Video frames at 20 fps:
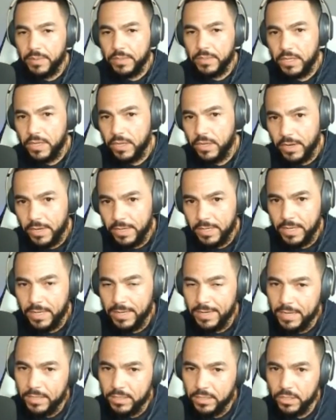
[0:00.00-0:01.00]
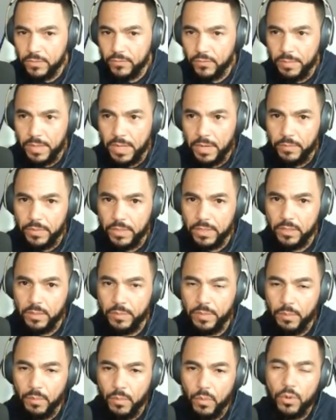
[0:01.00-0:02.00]
to hear, again, not just from Henry a little
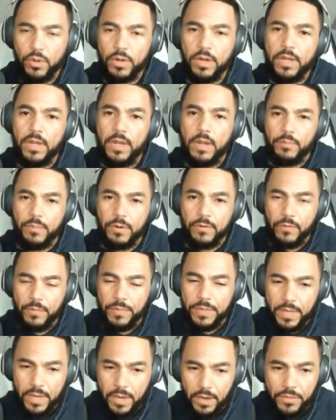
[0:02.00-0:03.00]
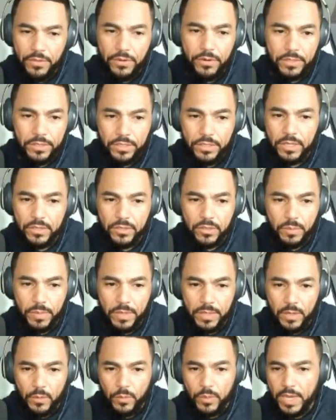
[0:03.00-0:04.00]
bit more, but from the other
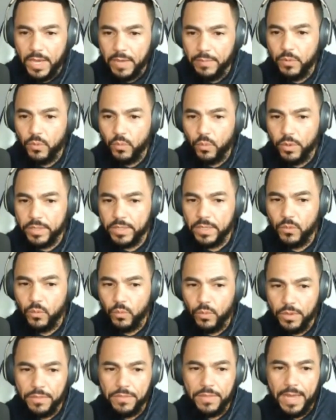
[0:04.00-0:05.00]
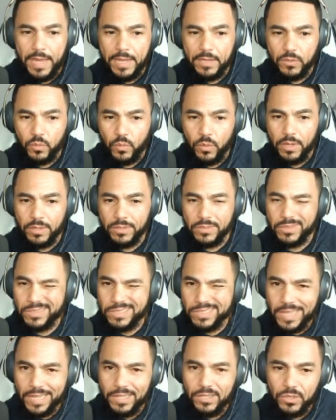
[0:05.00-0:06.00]
gentlemen that we have been working with as well. So
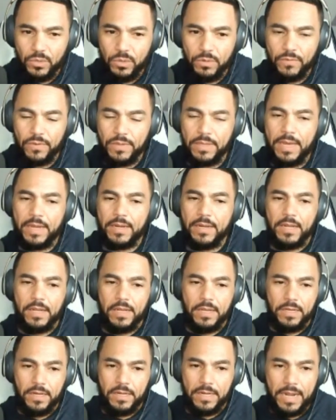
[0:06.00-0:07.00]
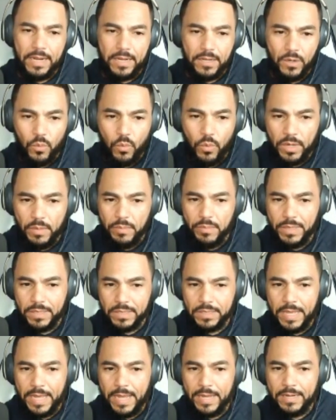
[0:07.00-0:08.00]
stay tuned for that. You're not going to want to
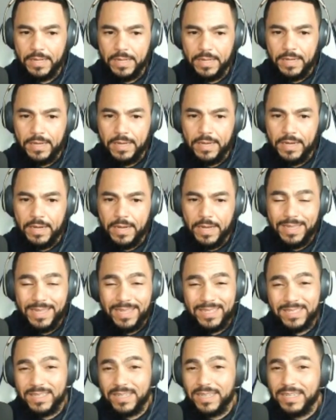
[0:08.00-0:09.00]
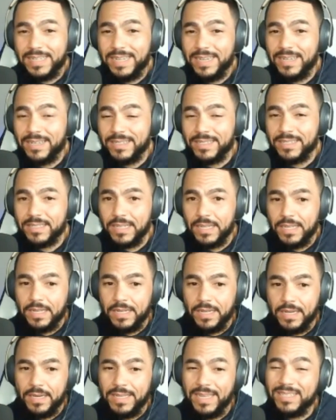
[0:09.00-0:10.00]
miss that. And that's going to lead us,
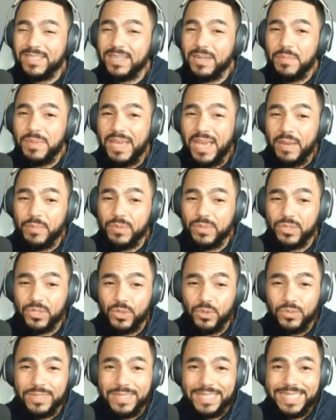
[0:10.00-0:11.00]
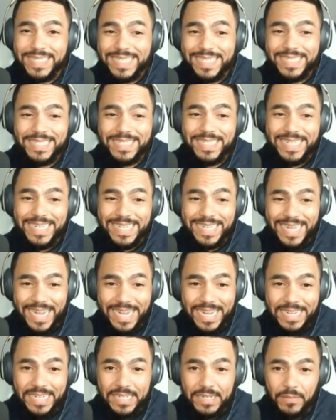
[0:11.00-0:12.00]
that's going to be episode
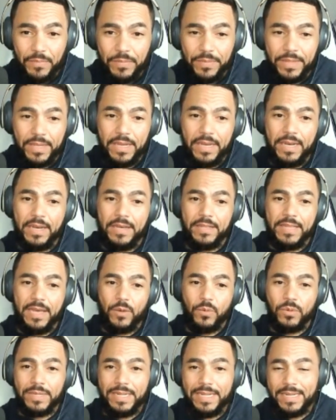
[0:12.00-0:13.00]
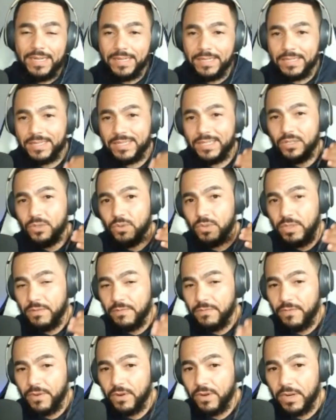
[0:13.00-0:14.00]
69. That will lead us to the
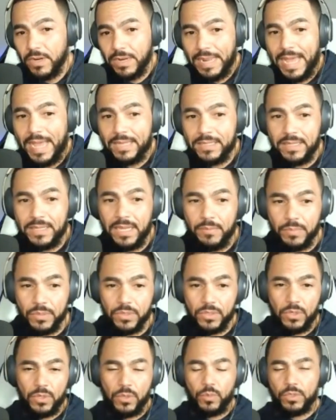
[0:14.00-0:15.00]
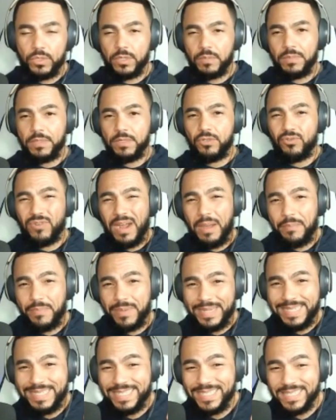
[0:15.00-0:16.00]
very last episode, which should be
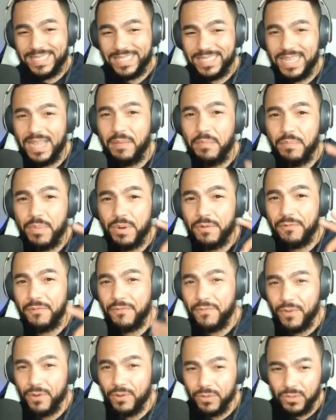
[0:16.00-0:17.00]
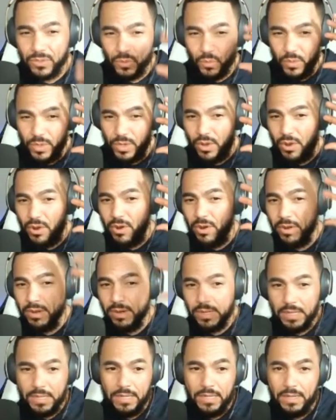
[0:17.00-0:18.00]
dropping December 1st. So we
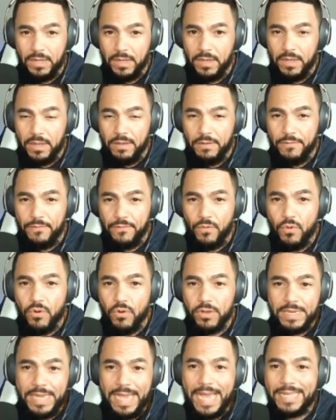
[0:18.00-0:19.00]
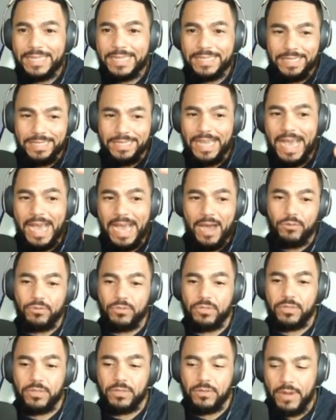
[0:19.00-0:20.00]
are forecasting
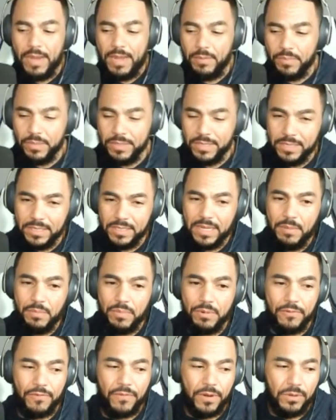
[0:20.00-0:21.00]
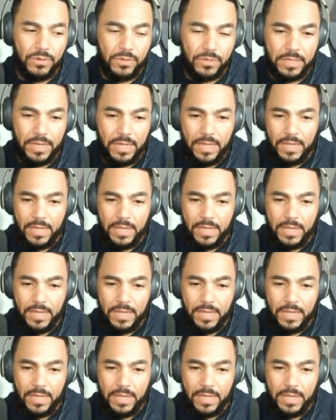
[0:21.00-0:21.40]
out, right? But December 1st,